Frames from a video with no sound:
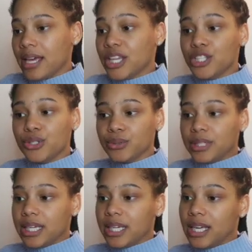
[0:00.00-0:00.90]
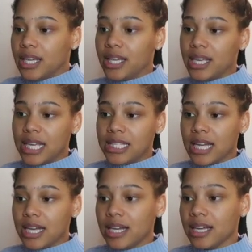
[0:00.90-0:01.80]
essentially it's
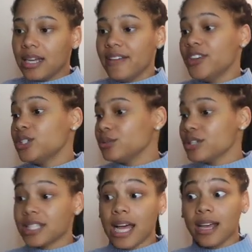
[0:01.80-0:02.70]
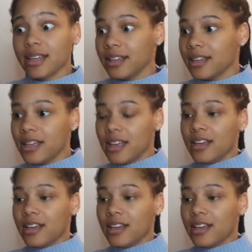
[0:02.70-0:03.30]
a visual saga